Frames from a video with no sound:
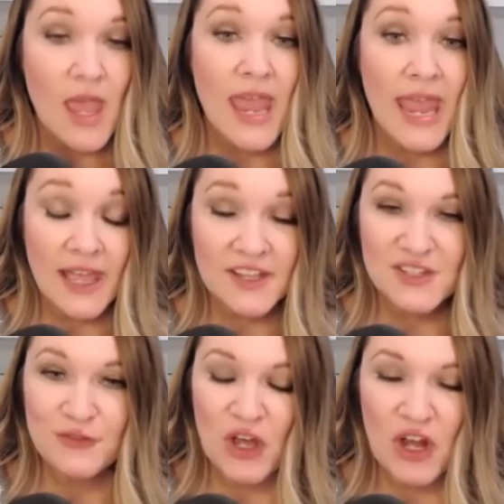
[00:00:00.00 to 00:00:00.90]
and
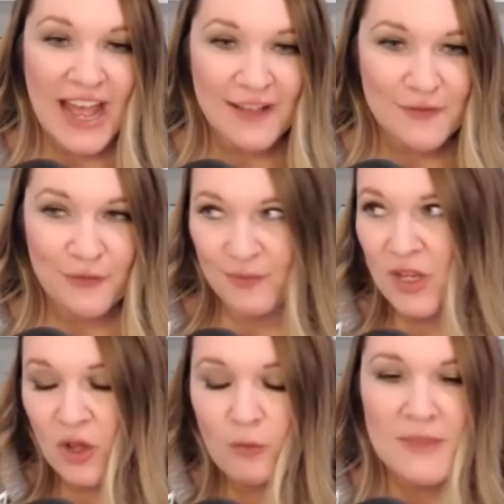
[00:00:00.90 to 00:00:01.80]
you've got to have,
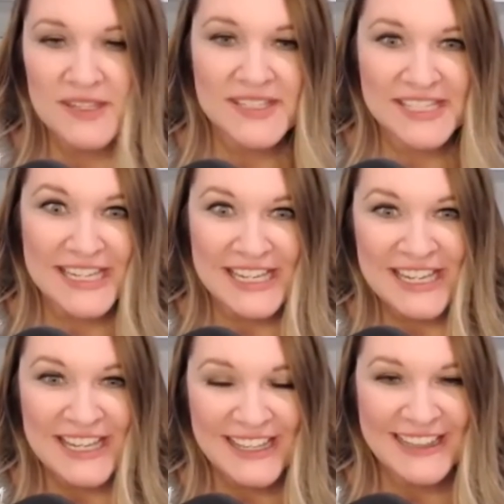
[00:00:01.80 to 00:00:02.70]

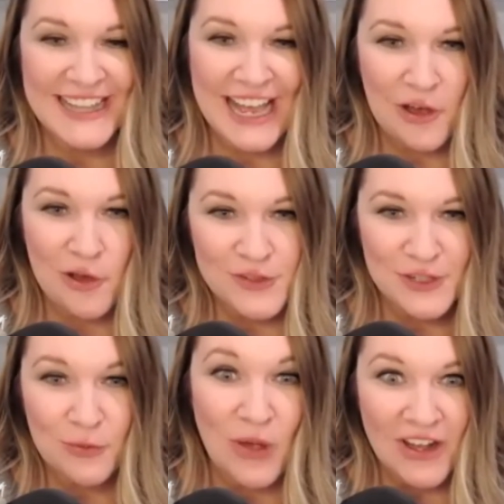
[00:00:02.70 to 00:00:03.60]
misty clouds
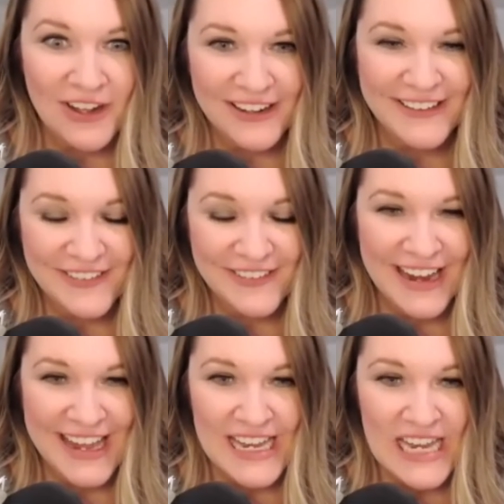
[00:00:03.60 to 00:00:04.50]
or water,
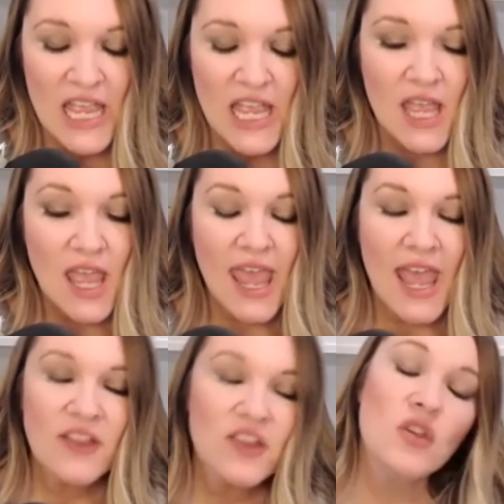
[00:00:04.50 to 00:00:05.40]
right?
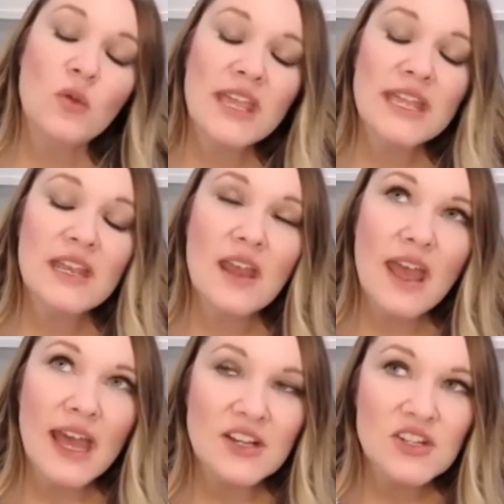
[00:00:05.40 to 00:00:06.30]
And you can
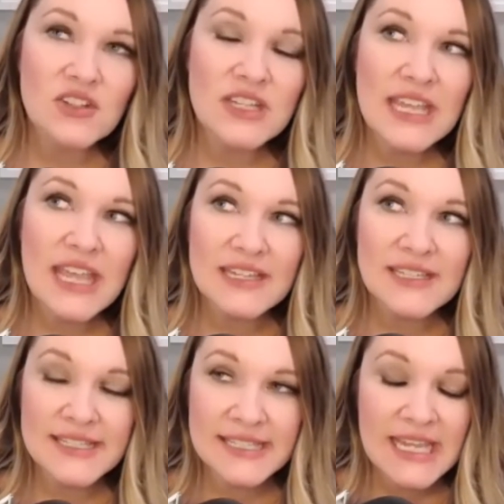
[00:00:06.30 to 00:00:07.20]
actually
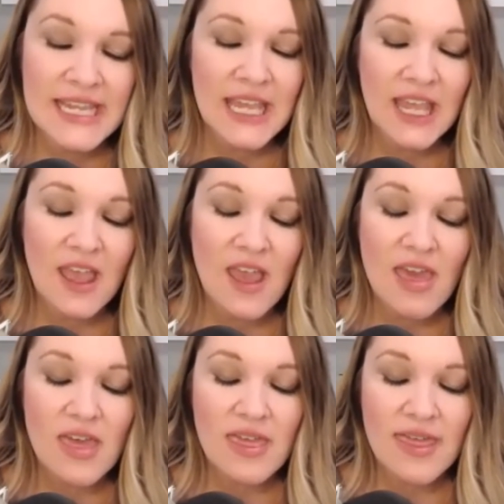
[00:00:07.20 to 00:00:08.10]
see
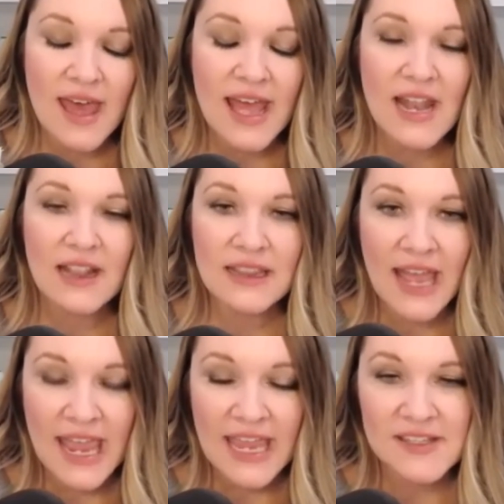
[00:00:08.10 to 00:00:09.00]
that
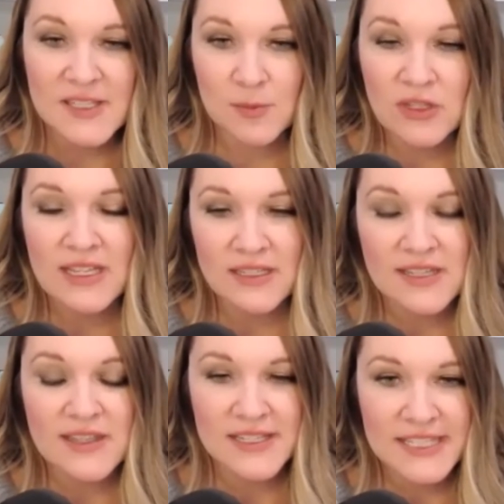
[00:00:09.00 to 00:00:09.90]
light split
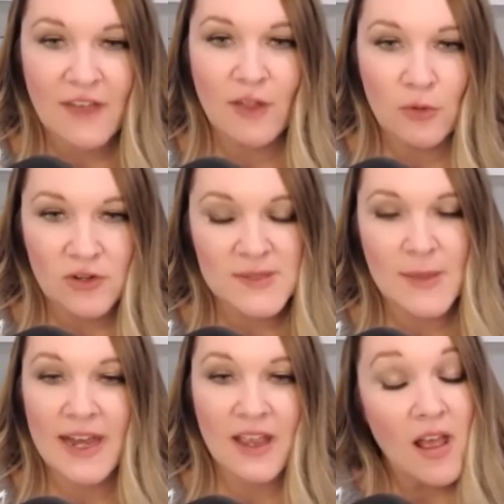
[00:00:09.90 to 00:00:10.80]
into these 7
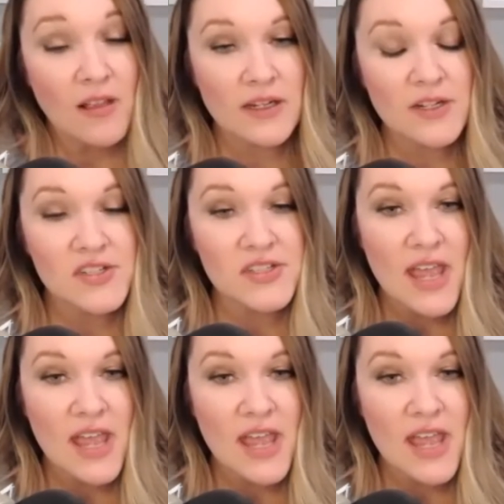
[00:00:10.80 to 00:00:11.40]
prismatic colors.